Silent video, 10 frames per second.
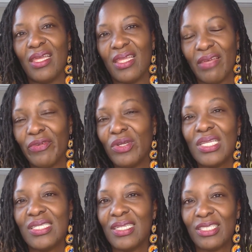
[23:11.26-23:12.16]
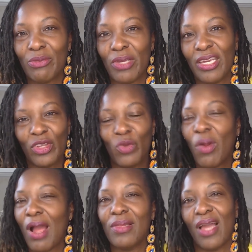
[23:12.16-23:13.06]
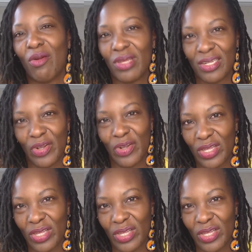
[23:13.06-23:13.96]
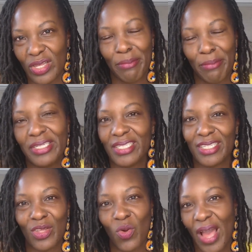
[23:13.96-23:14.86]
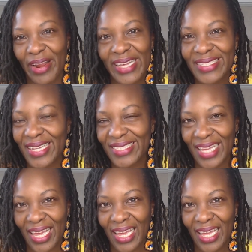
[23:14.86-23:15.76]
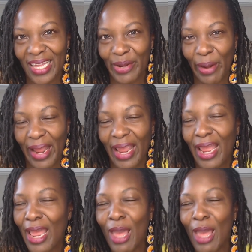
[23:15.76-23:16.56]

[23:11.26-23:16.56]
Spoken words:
if you're listening to me, you probably already know this, right? I'm preaching to the choir, as they say, right?